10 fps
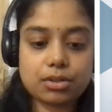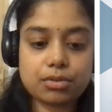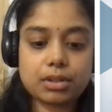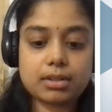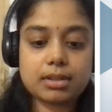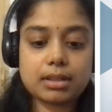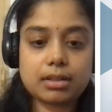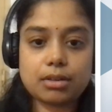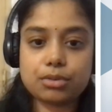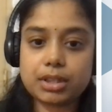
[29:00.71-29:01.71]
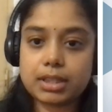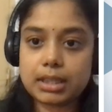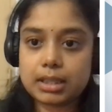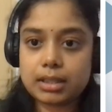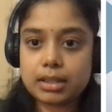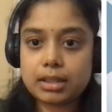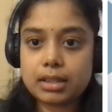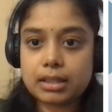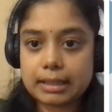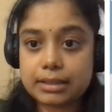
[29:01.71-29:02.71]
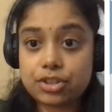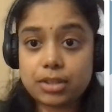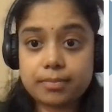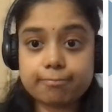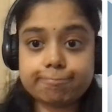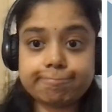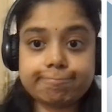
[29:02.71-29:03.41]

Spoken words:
So you can say rounded LG.